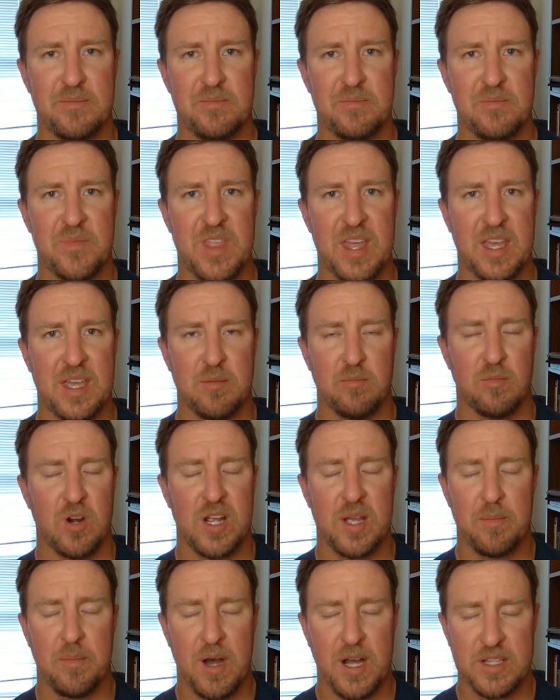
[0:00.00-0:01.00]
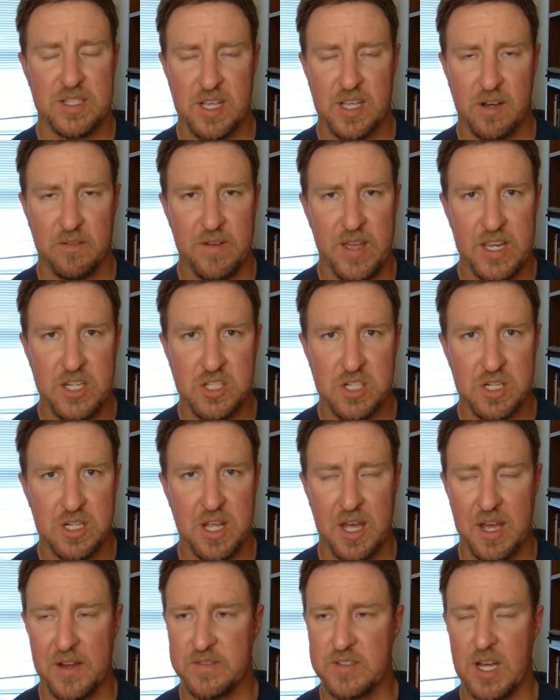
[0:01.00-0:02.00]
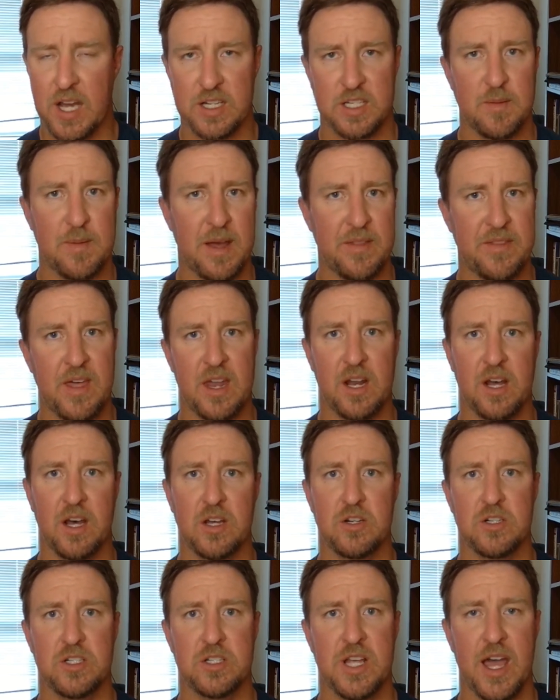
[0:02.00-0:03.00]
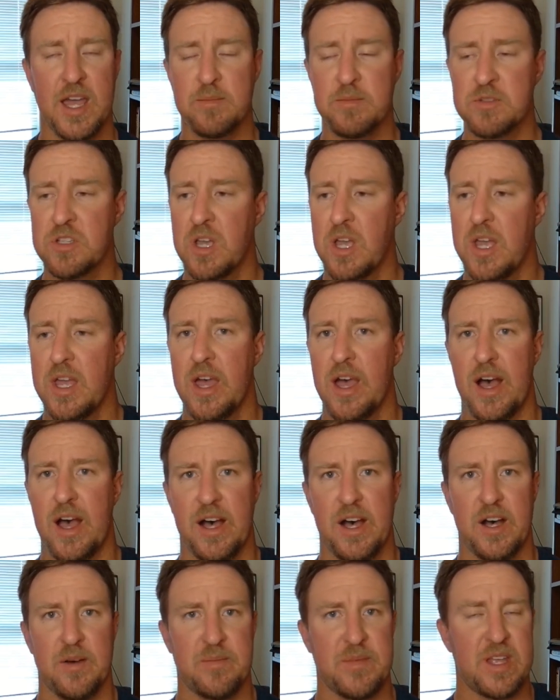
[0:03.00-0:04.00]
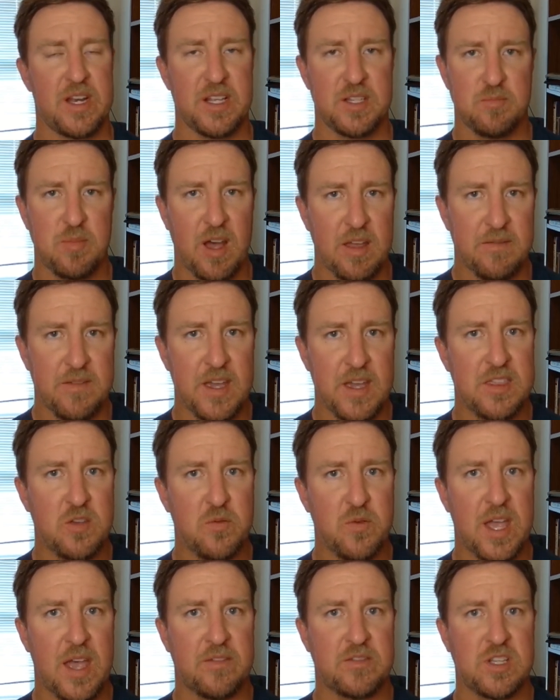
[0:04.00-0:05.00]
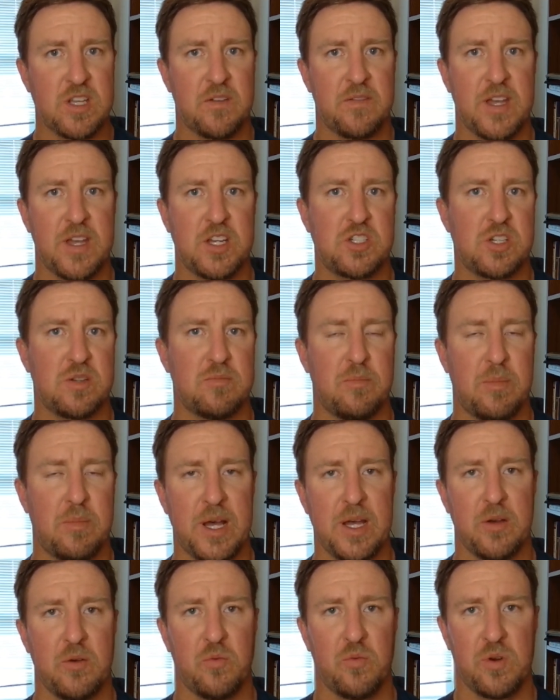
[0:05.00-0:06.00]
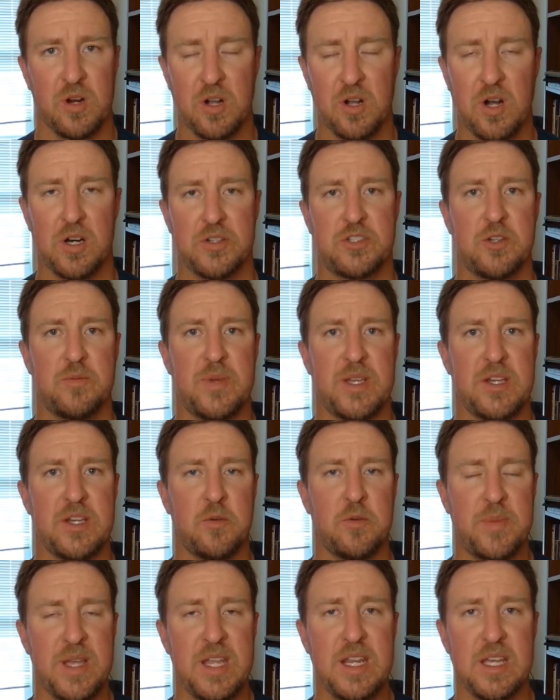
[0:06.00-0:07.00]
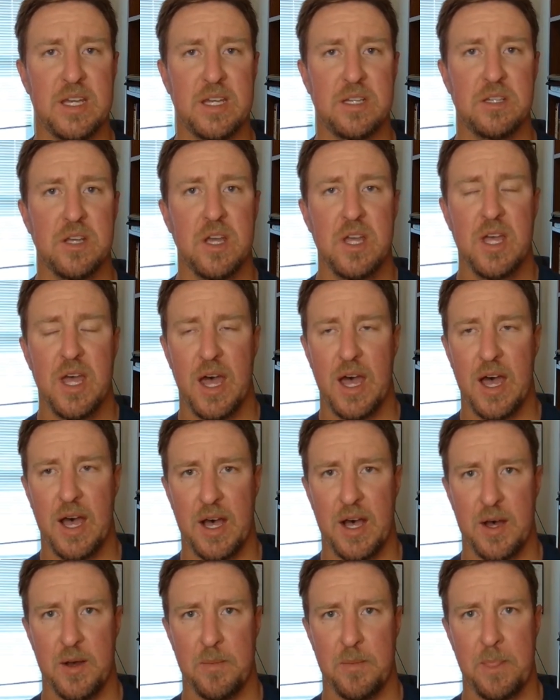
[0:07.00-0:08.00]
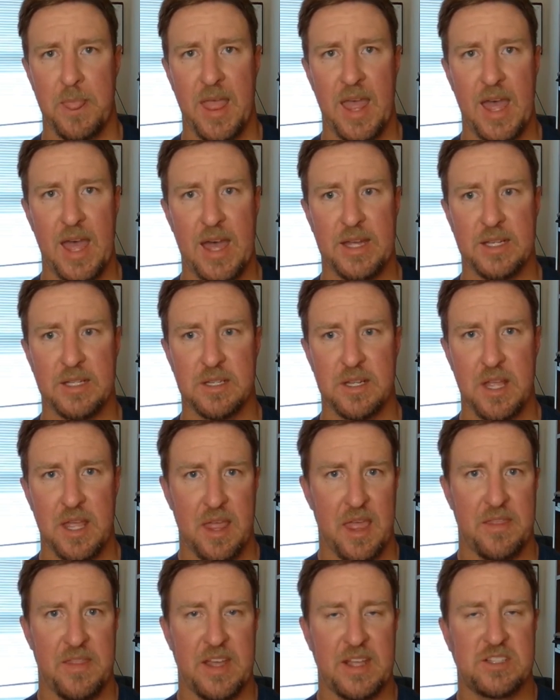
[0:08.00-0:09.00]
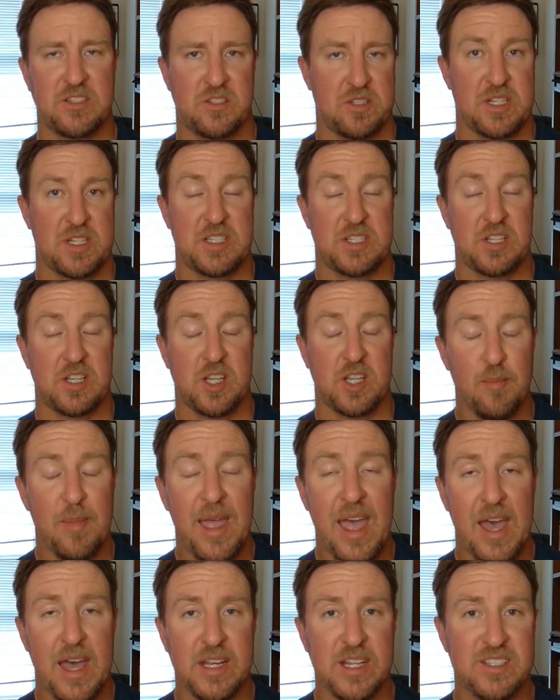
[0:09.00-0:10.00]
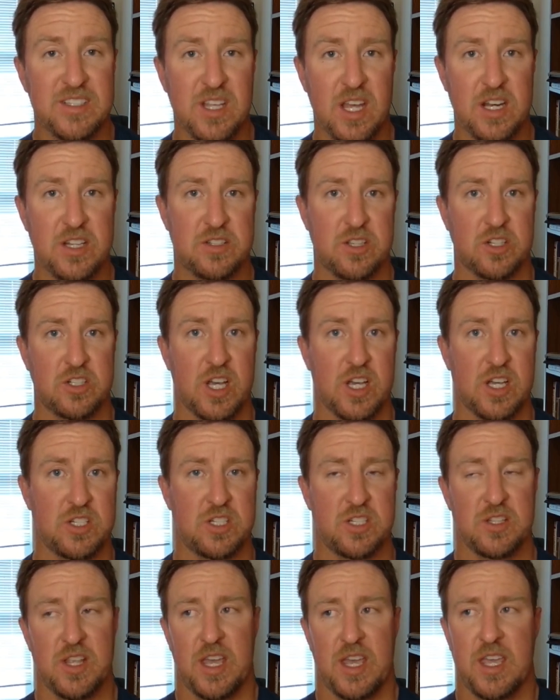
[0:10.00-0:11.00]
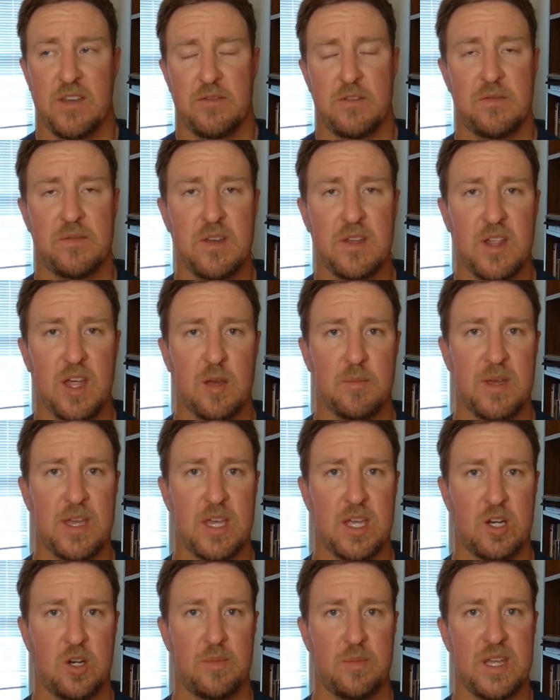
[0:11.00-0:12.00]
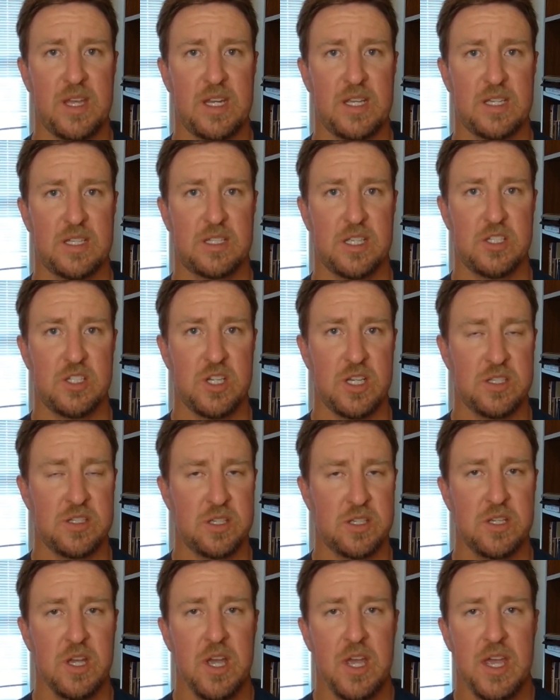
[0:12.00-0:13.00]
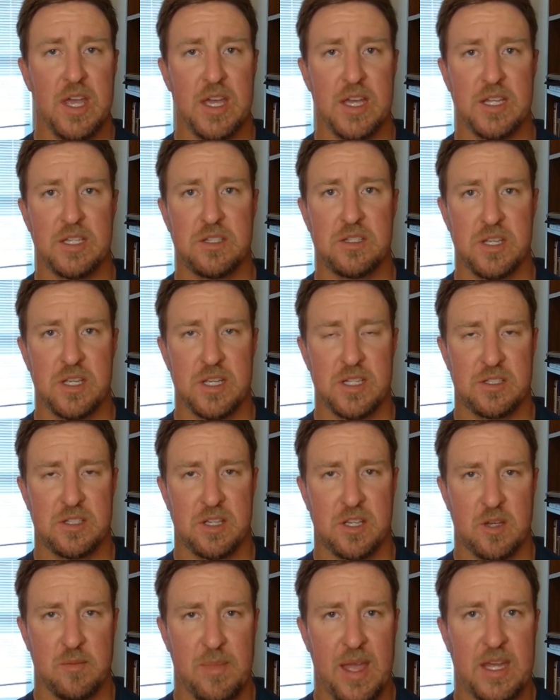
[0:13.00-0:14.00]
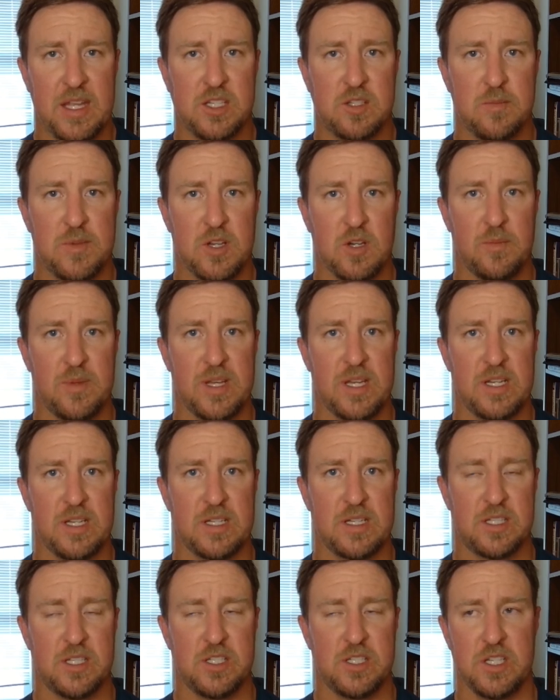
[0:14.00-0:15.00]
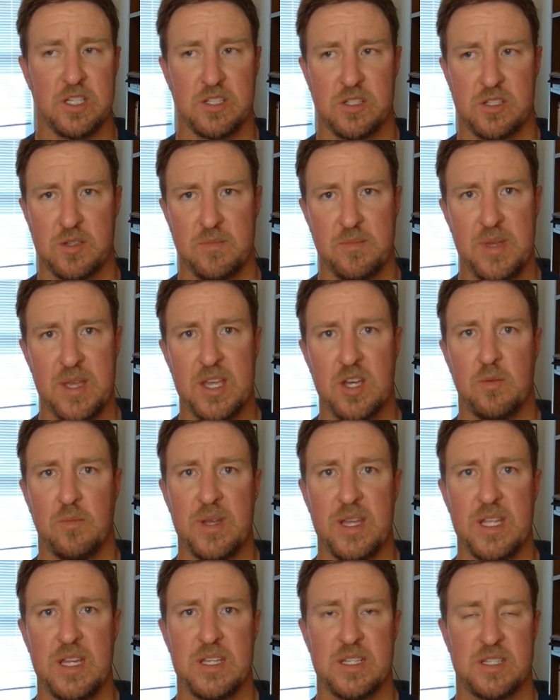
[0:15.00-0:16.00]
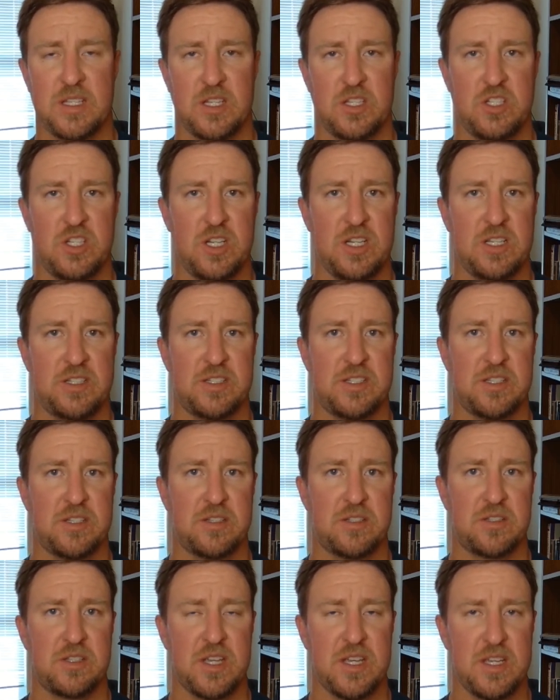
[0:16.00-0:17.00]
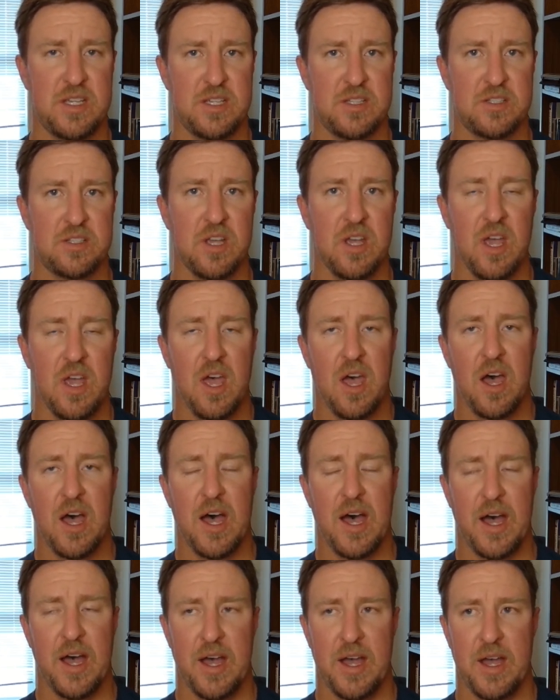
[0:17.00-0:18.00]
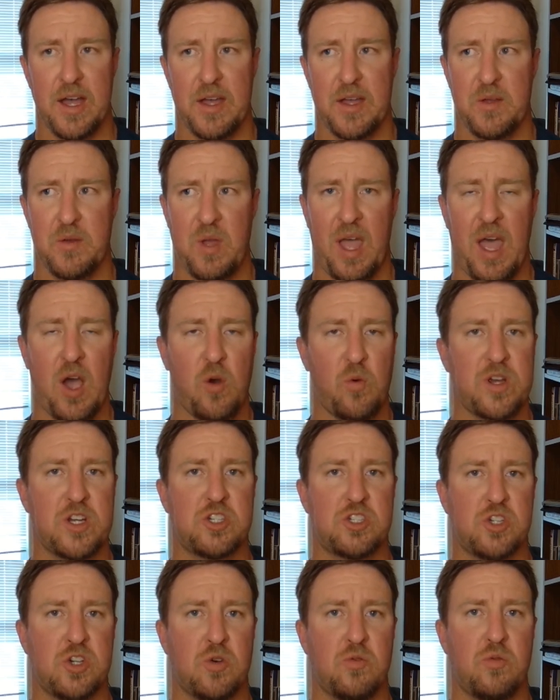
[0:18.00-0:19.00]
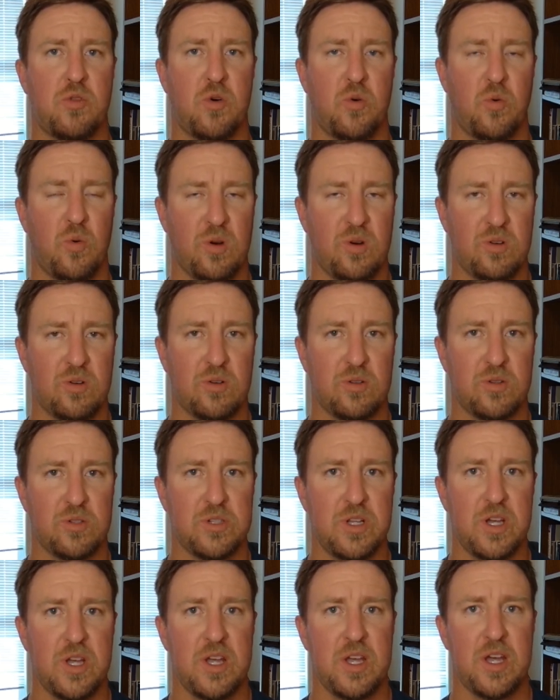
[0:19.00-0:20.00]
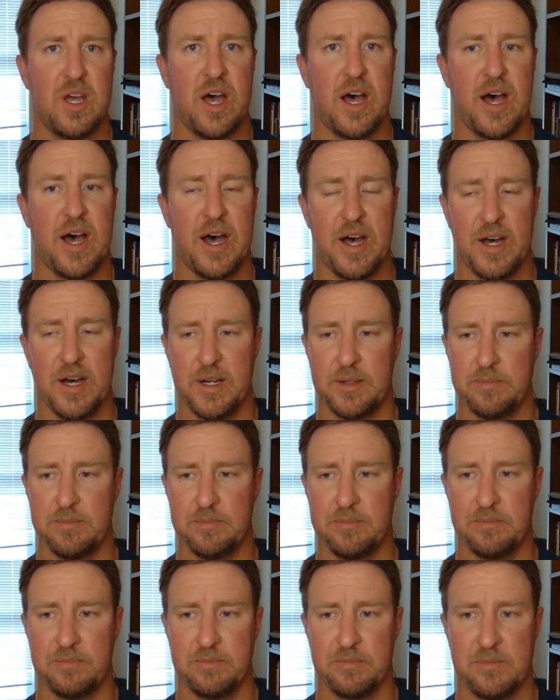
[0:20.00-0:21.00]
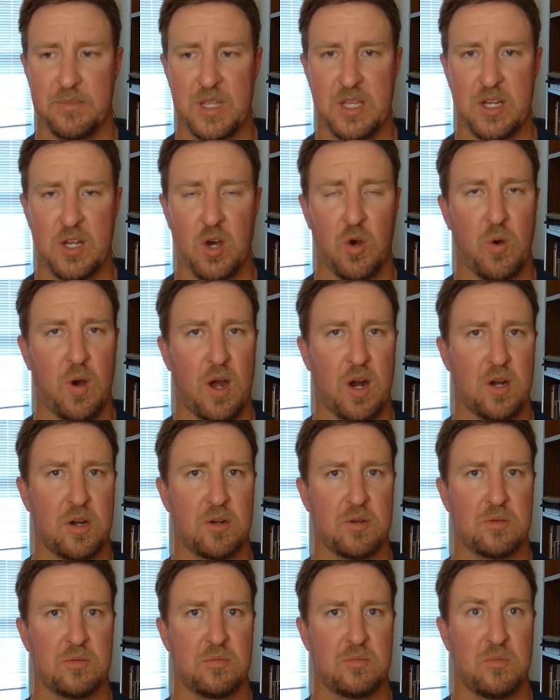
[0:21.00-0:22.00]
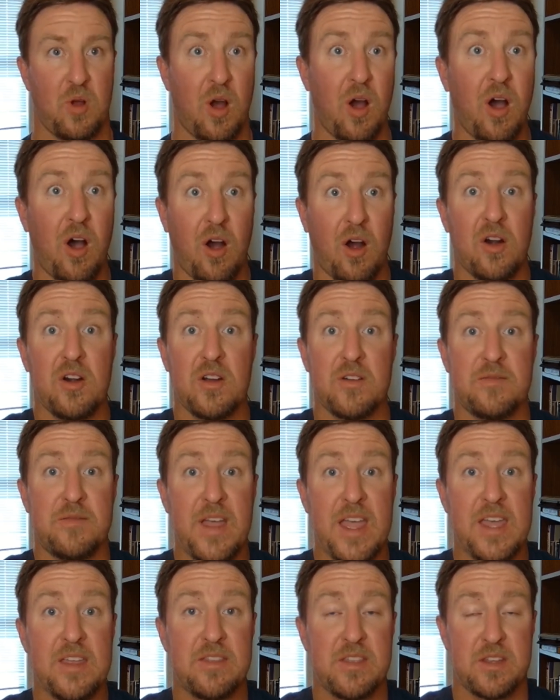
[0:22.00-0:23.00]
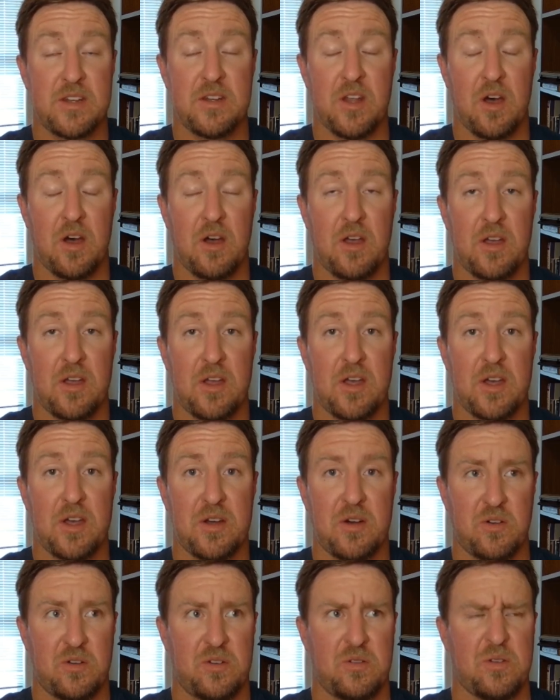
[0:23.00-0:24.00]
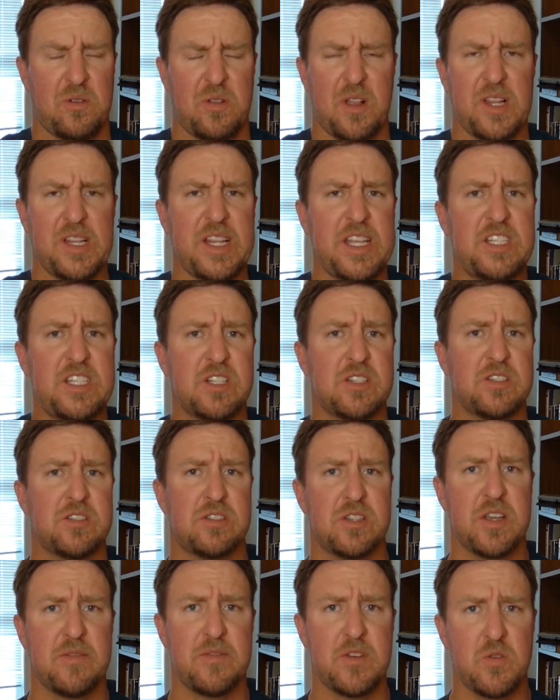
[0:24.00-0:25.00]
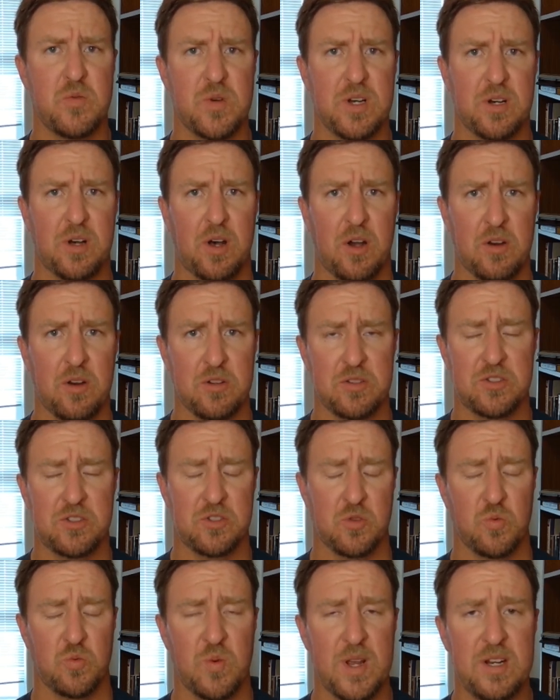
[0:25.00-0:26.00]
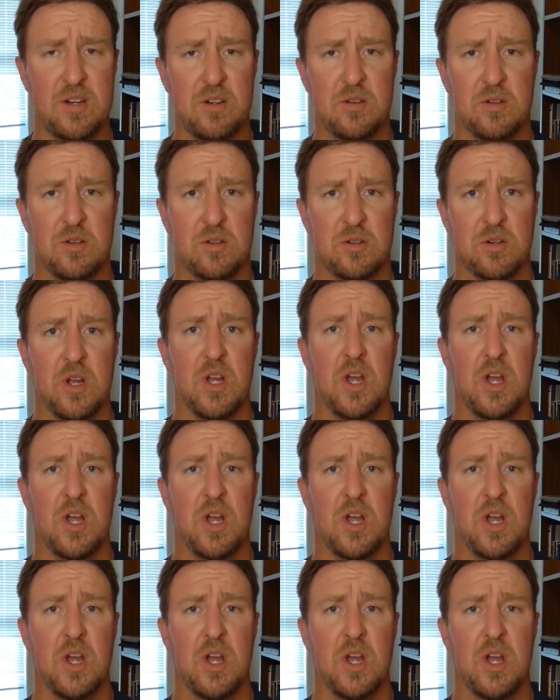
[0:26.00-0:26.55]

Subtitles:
that can bring upon salvation. I've talked about that 100 times, that it's by faith that we have salvation, but we're called to be obedient. And it's a command. It's not a suggestion. Like if you feel like being obedient to Jesus, it's a command to be obedient to Jesus. And being obedient to Jesus is, how we show the world, our faith and our allegiance, if you will, our surrender,